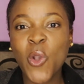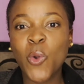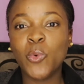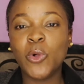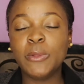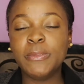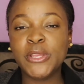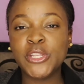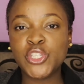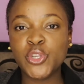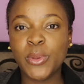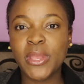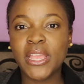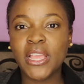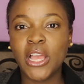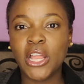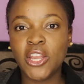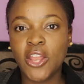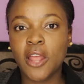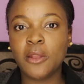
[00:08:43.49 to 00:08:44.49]
we'll be
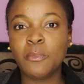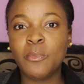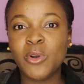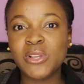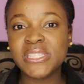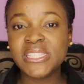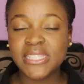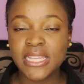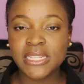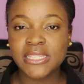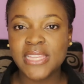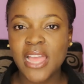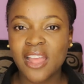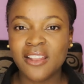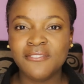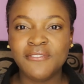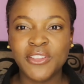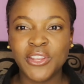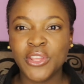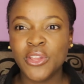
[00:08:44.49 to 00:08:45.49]
doing a lot more sit
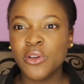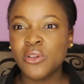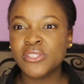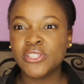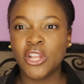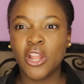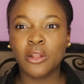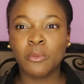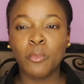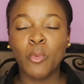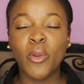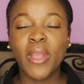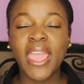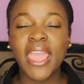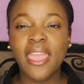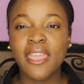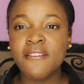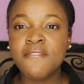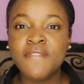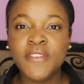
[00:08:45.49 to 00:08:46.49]
down videos a lot more
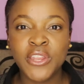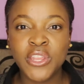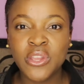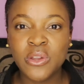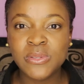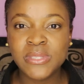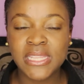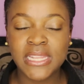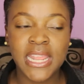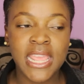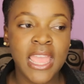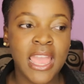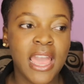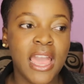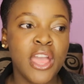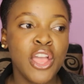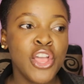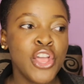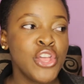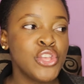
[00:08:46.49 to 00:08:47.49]
hair videos in
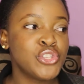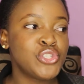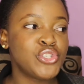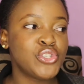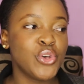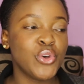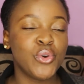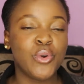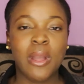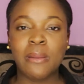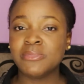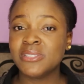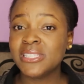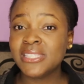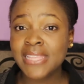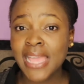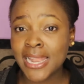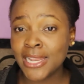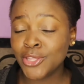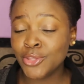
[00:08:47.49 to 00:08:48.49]
here so I'm
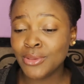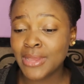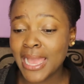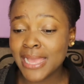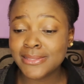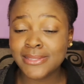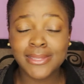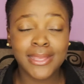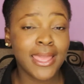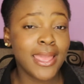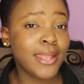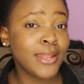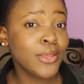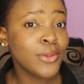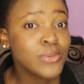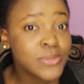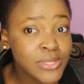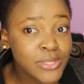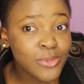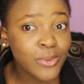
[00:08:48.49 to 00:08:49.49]
just telling you guys to get
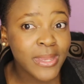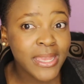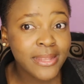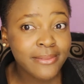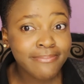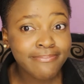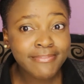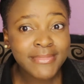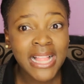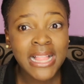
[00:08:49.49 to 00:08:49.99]
used to it